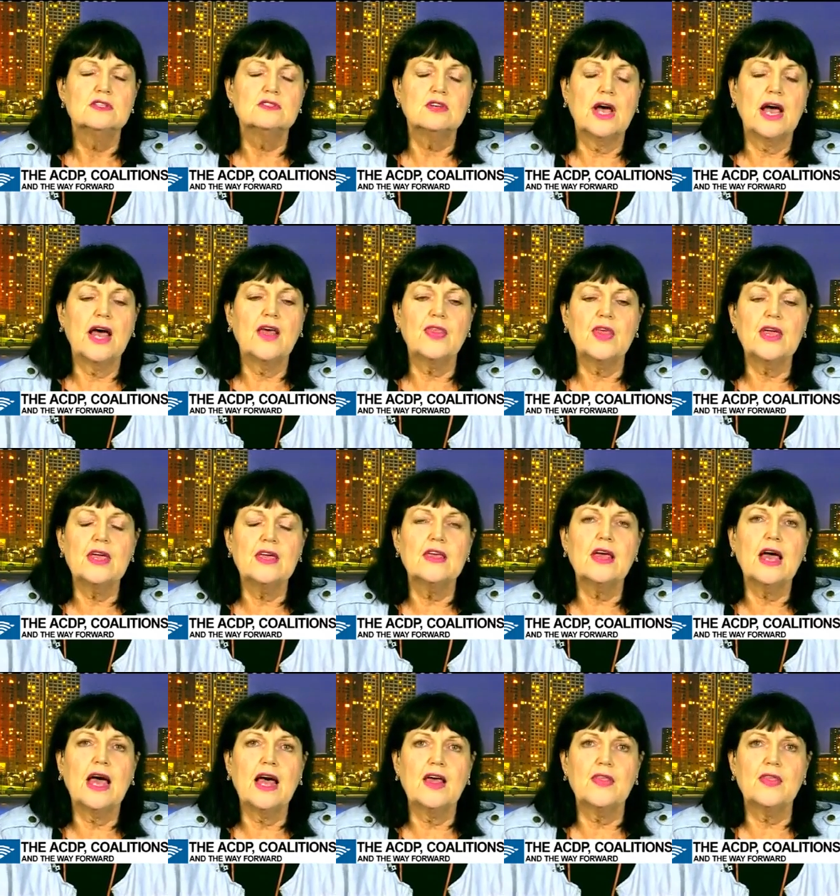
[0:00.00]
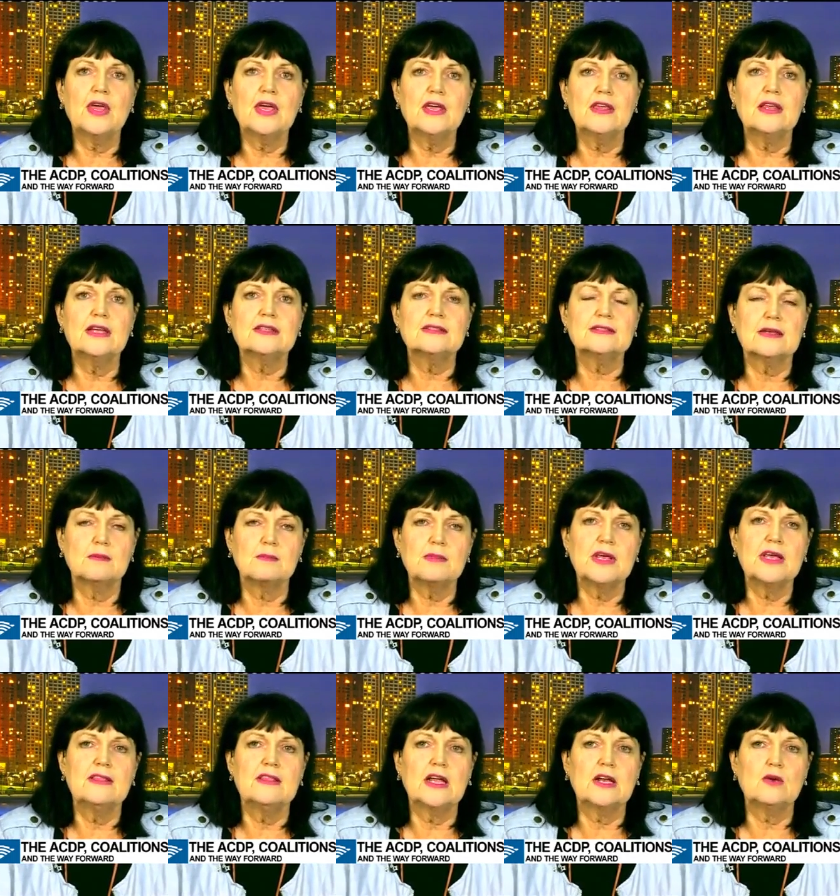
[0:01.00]
So I think that's
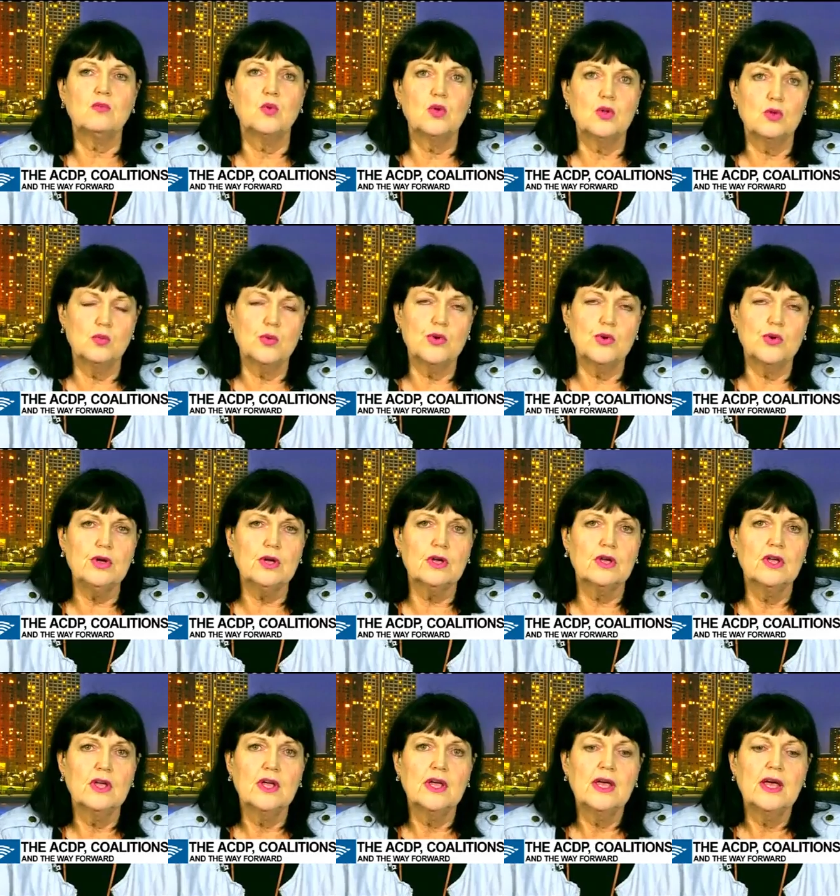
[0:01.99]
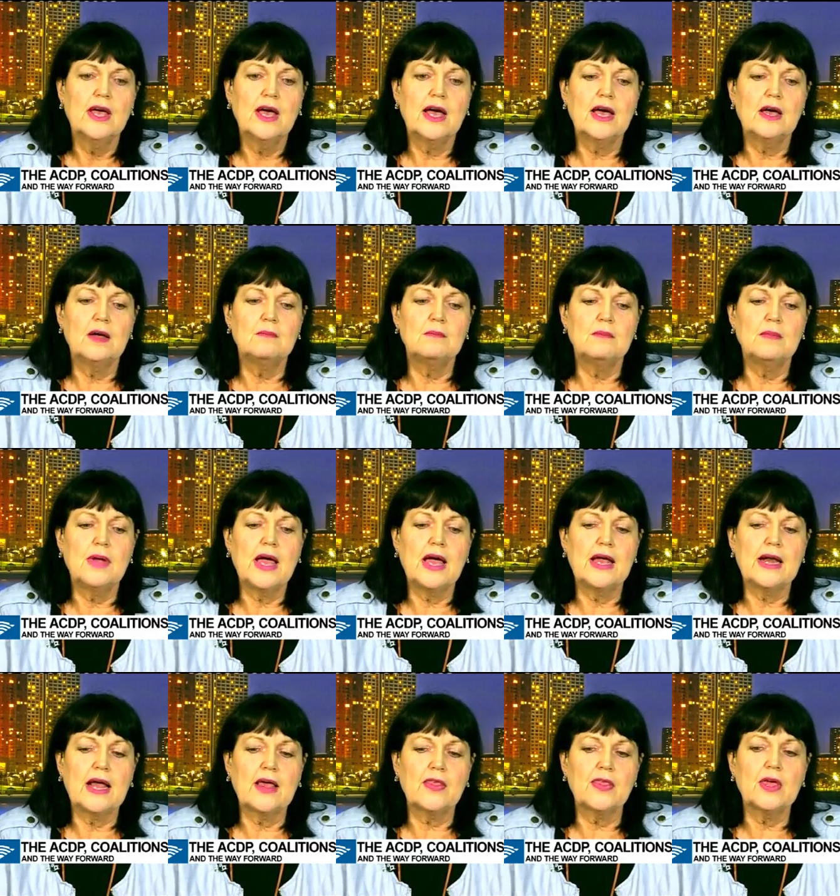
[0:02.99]
something that will work.
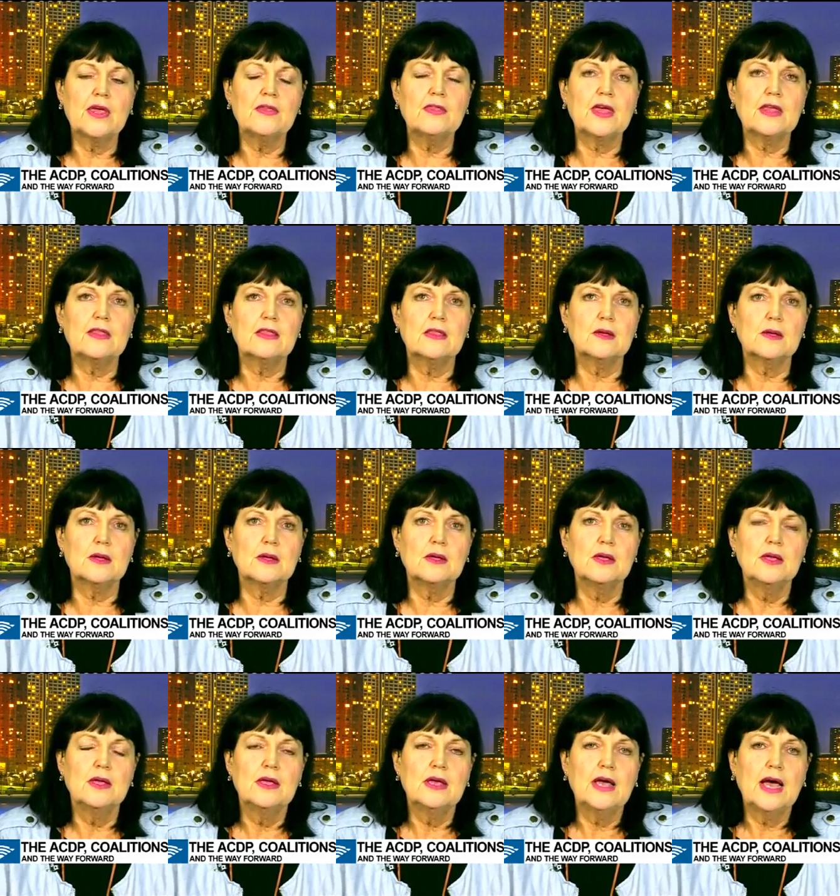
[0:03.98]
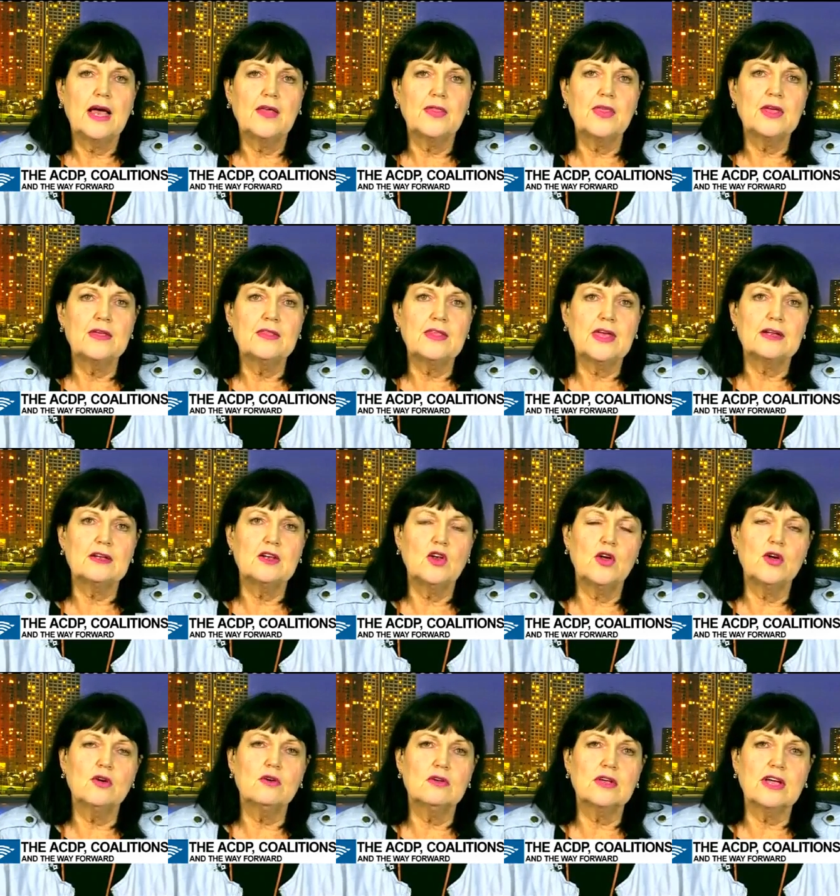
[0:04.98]
And I think that
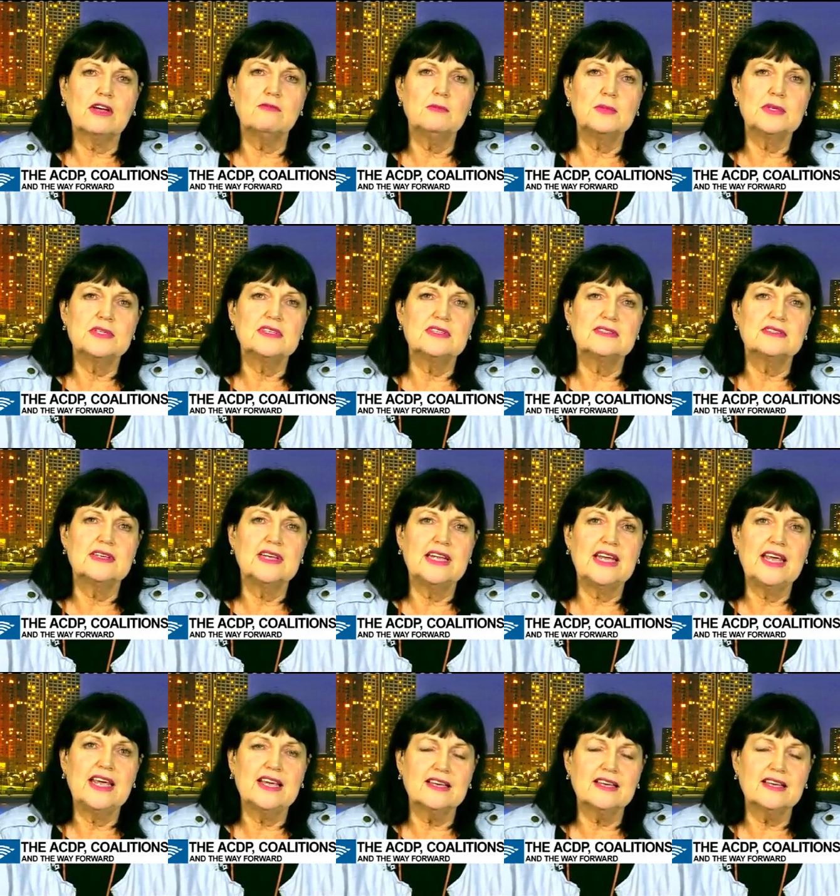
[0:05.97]
local government is an